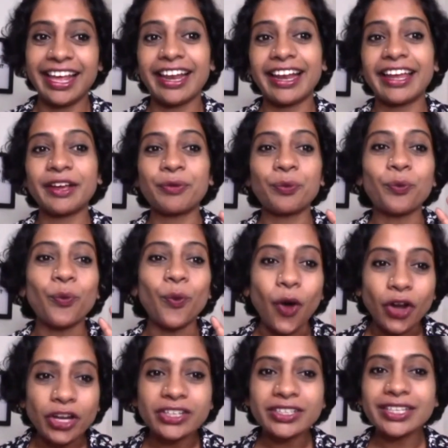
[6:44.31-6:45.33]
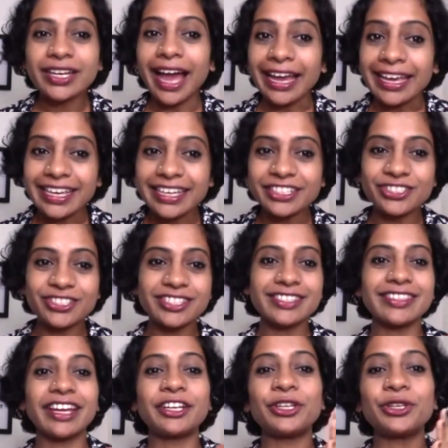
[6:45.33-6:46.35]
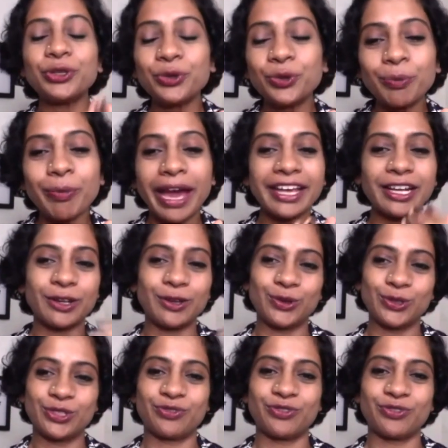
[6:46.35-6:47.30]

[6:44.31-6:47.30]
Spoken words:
Like, what are the occasions that you buy clothes